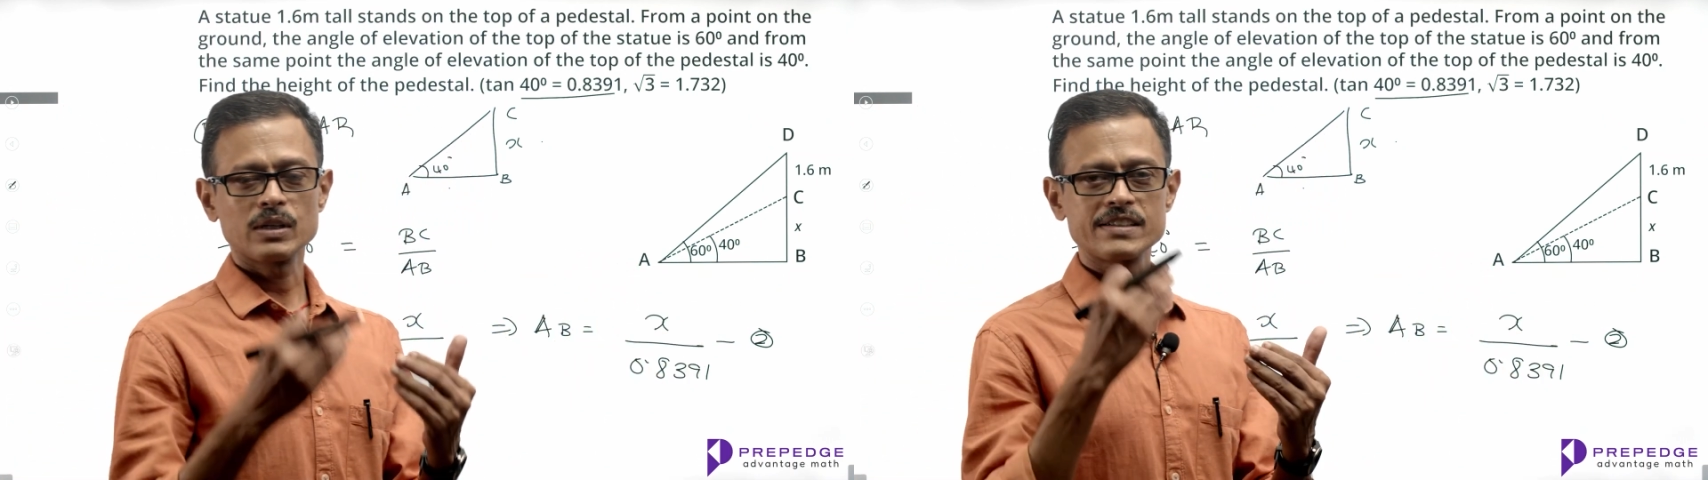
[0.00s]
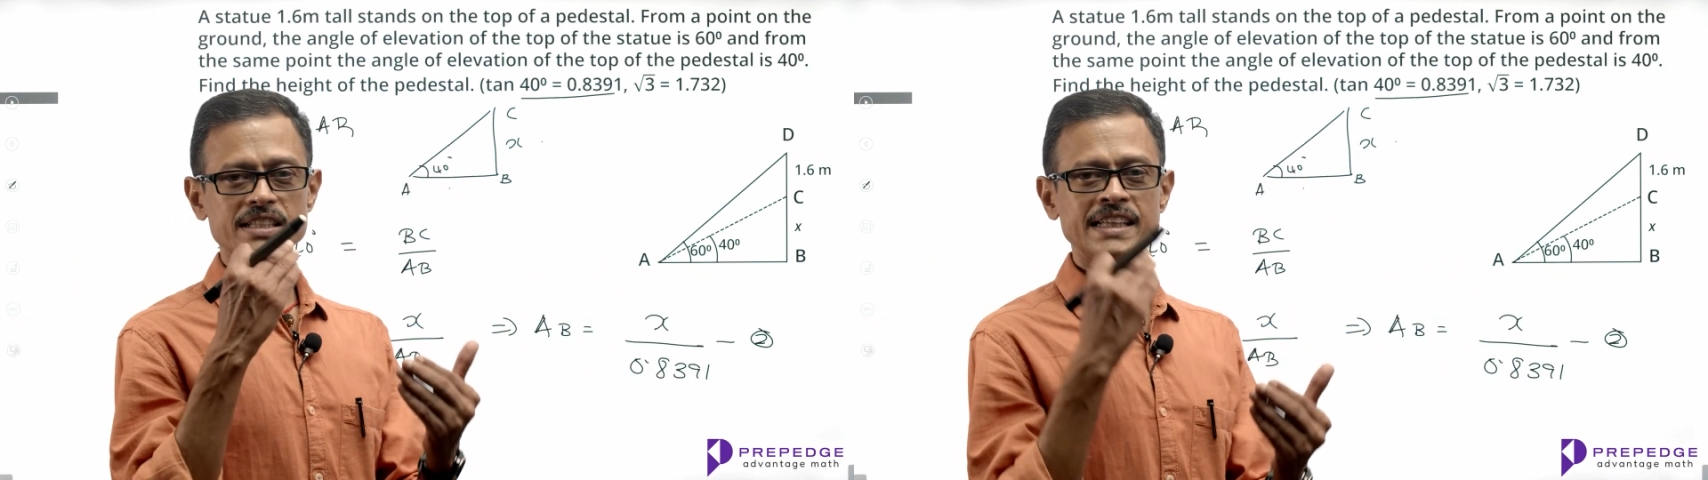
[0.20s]

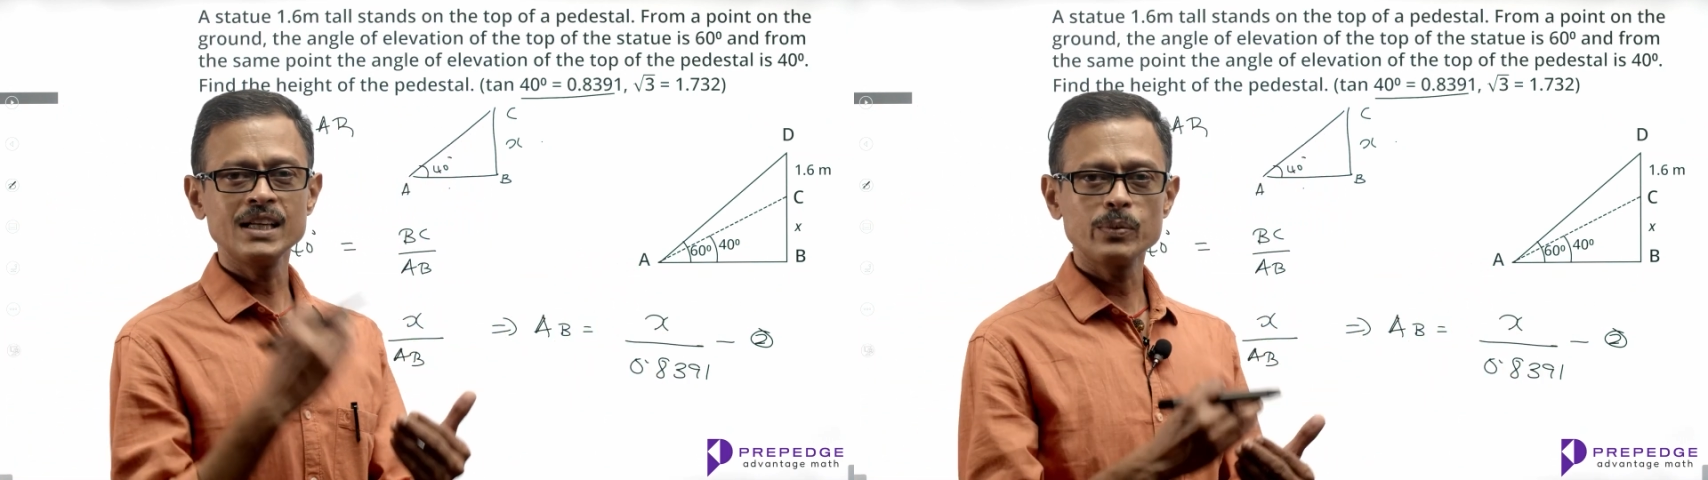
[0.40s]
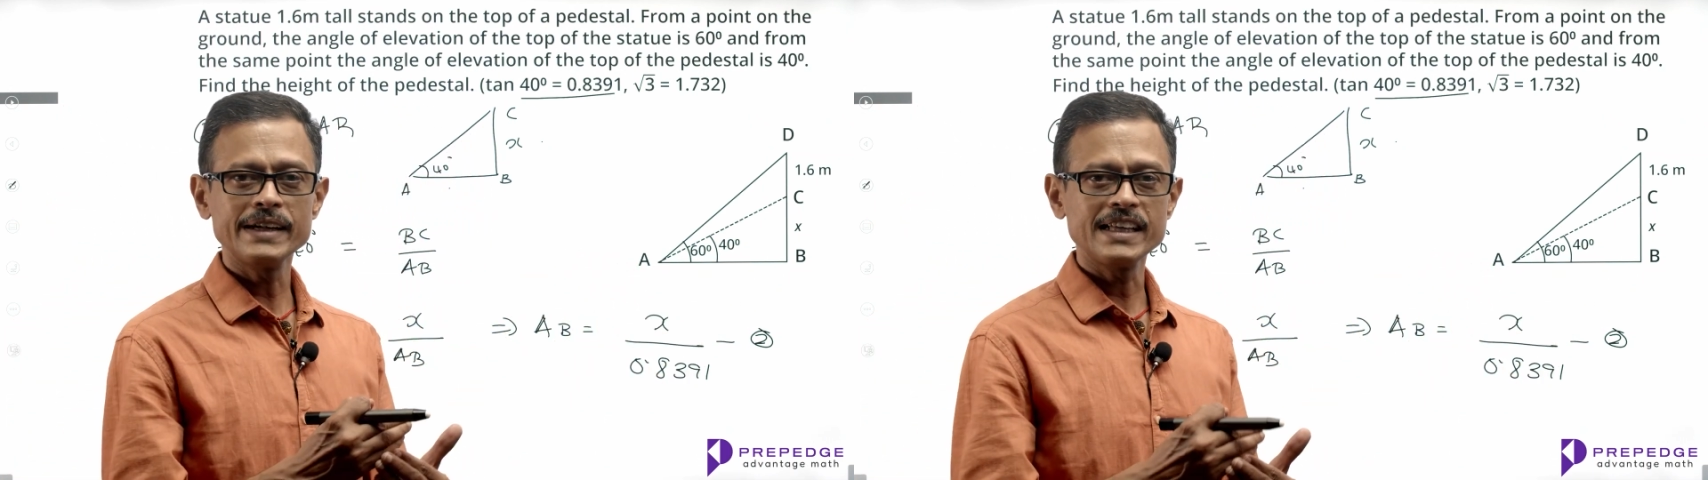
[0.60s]
let's
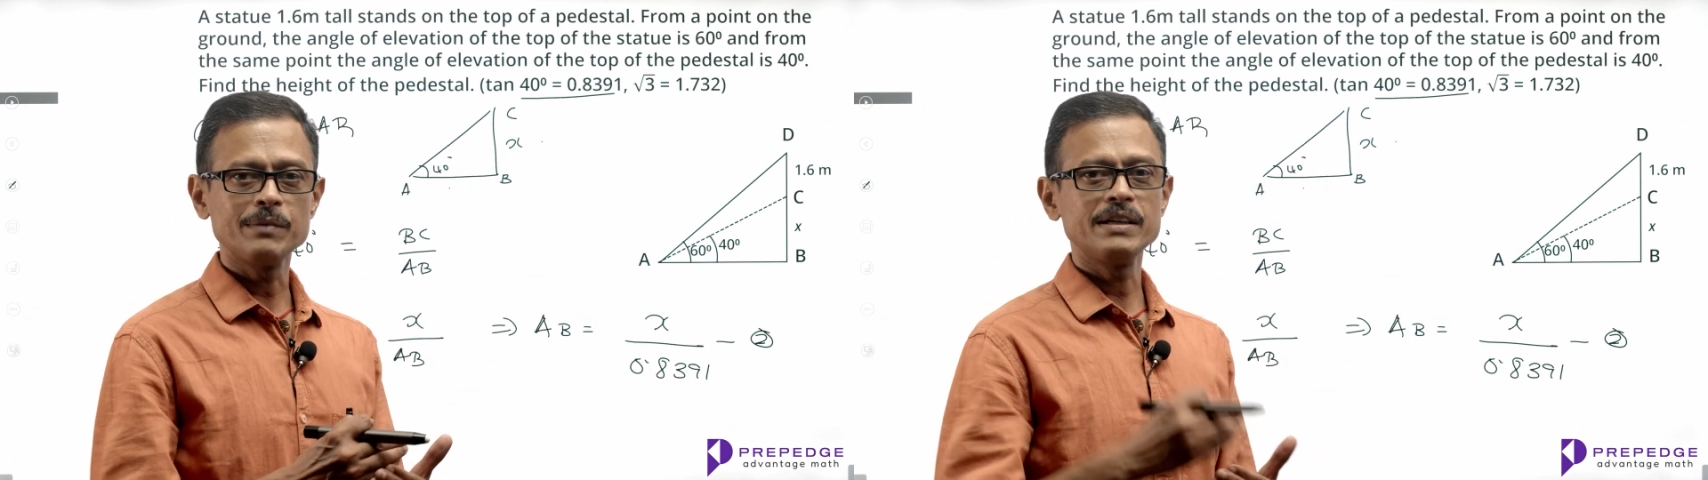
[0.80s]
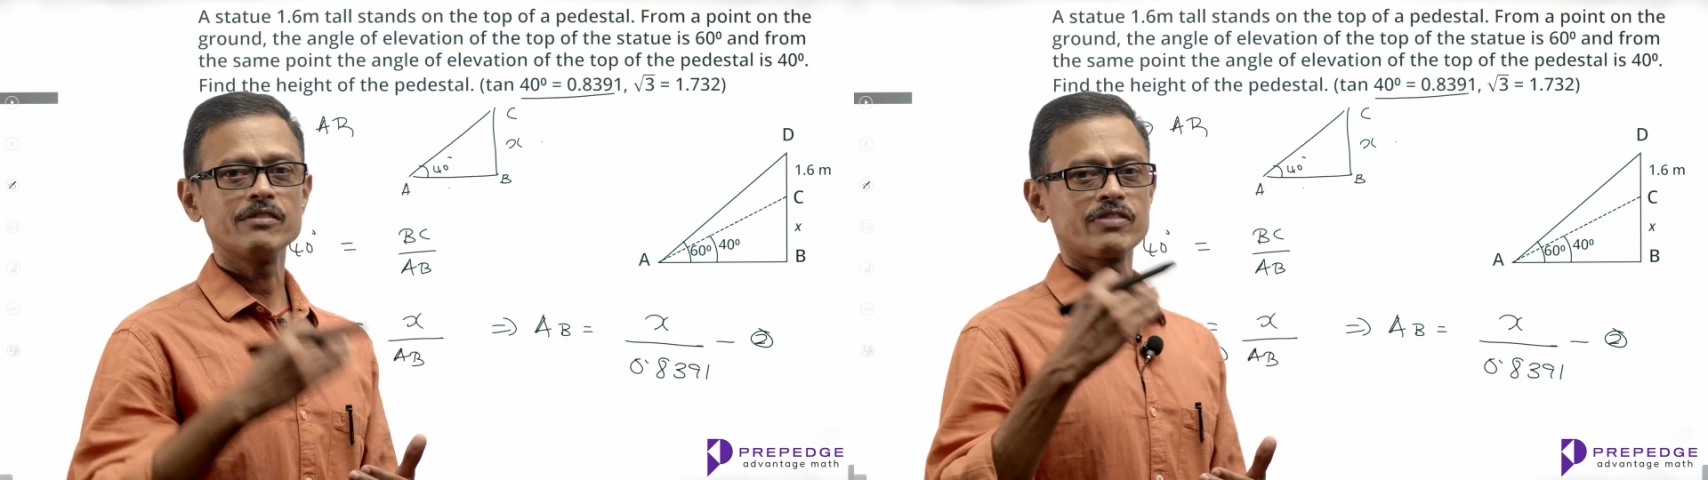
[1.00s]
equate
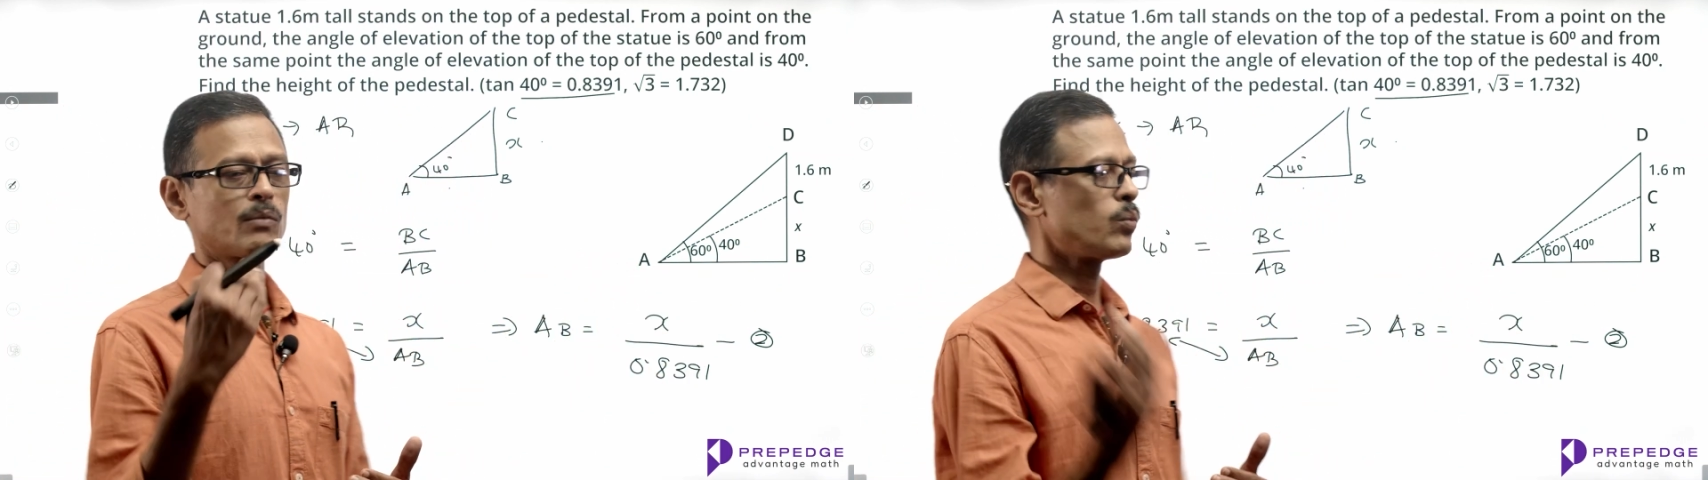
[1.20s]
AB from